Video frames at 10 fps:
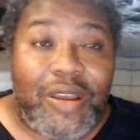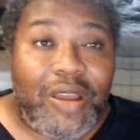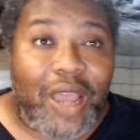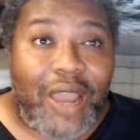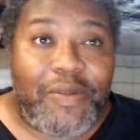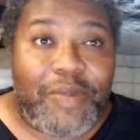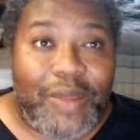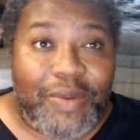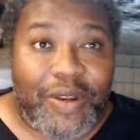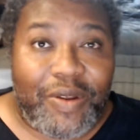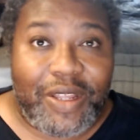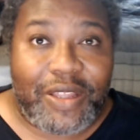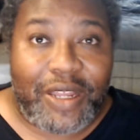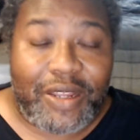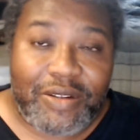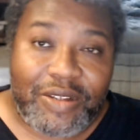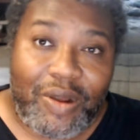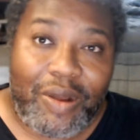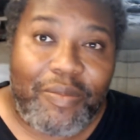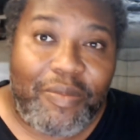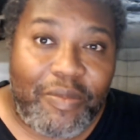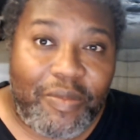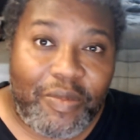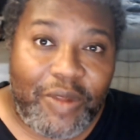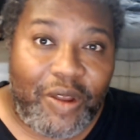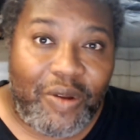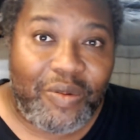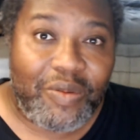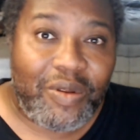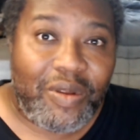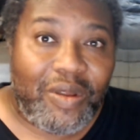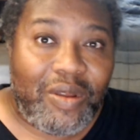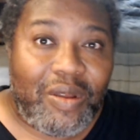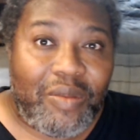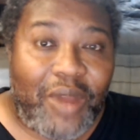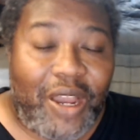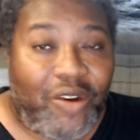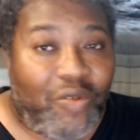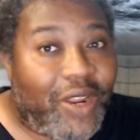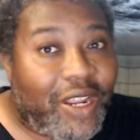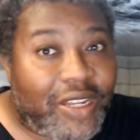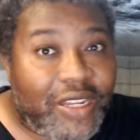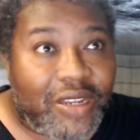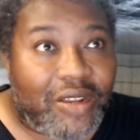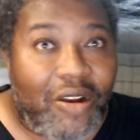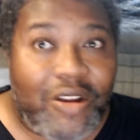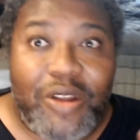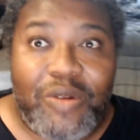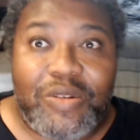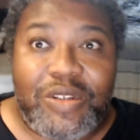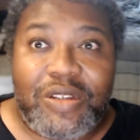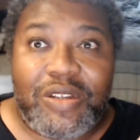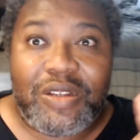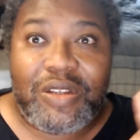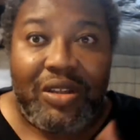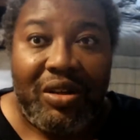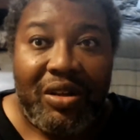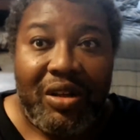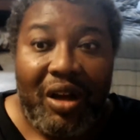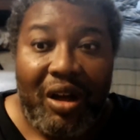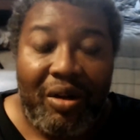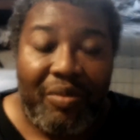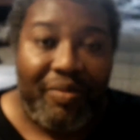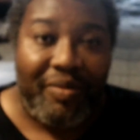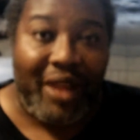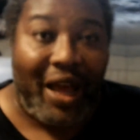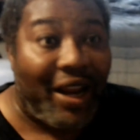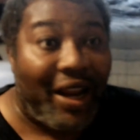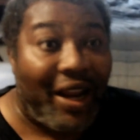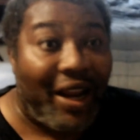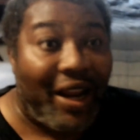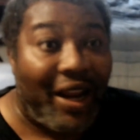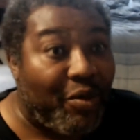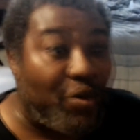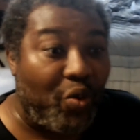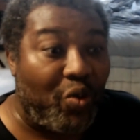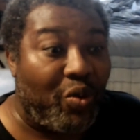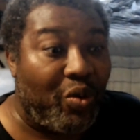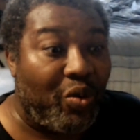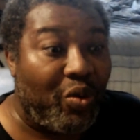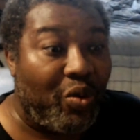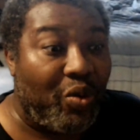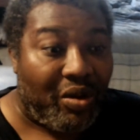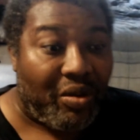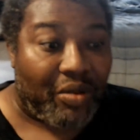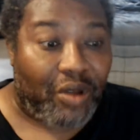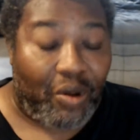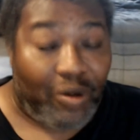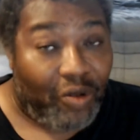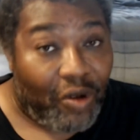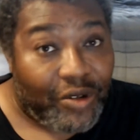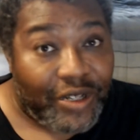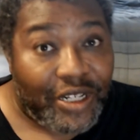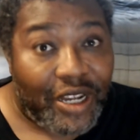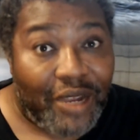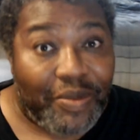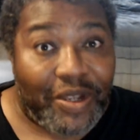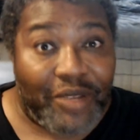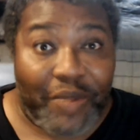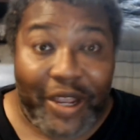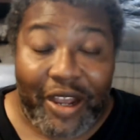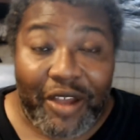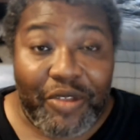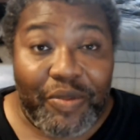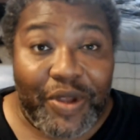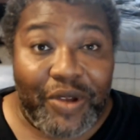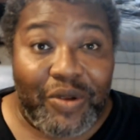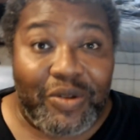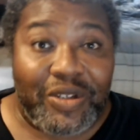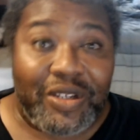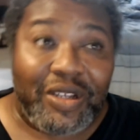I haven't been able to do anything. So I'm, behind on rent, car notes, not able to go grocery shopping, pay other bills,